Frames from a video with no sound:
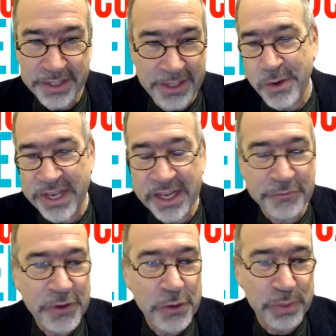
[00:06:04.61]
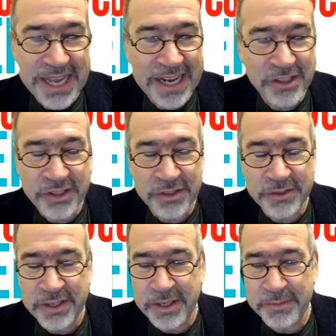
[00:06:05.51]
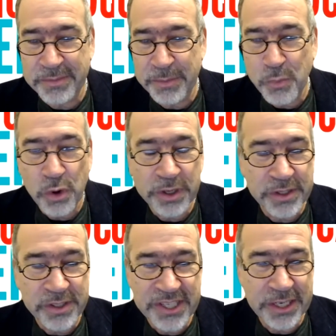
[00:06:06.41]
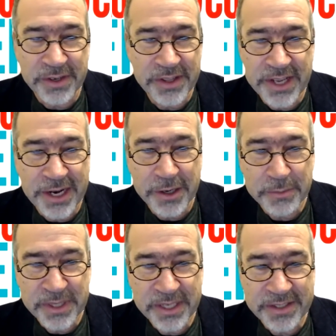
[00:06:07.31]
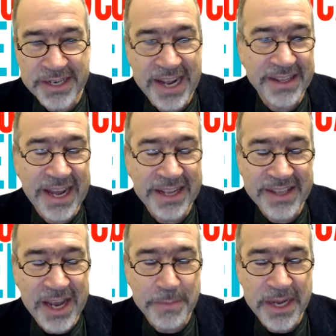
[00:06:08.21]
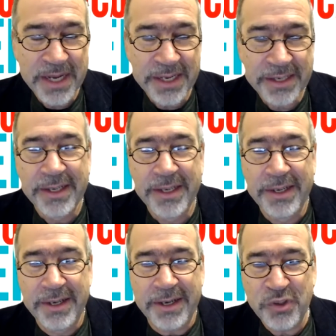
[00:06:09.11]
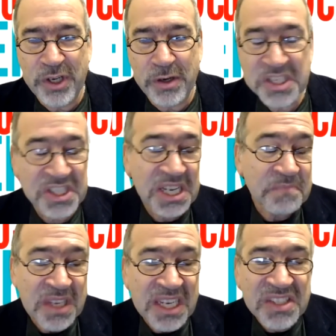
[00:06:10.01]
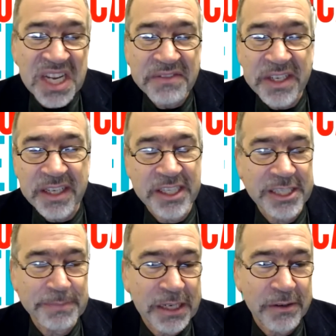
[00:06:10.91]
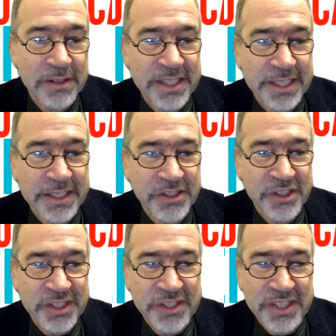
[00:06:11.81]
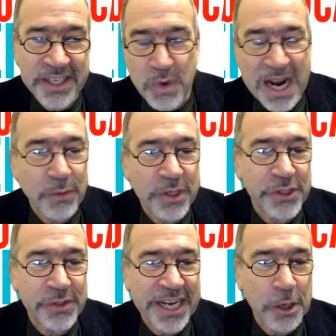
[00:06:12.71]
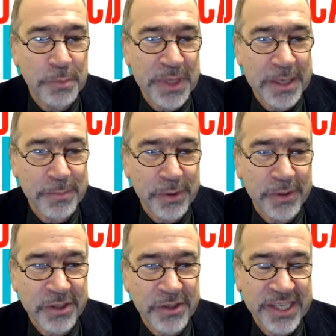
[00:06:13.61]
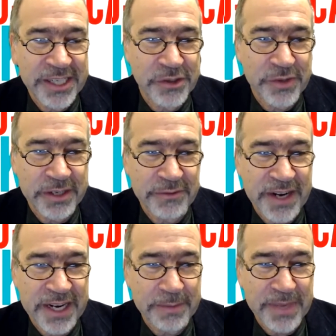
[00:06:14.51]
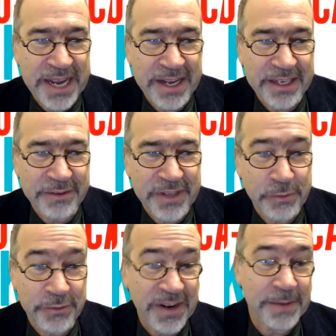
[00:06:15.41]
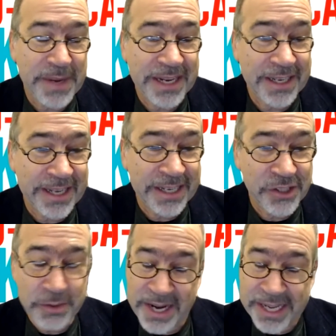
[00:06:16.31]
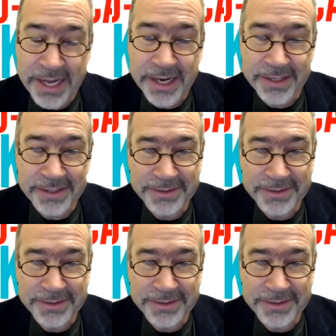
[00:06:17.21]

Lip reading: We get a few plaques or memorials here and there, but not that many. So it's not even a conspiracy. It's just that why would you tell people there's a history of fighting back if they would fight back against you? I get it.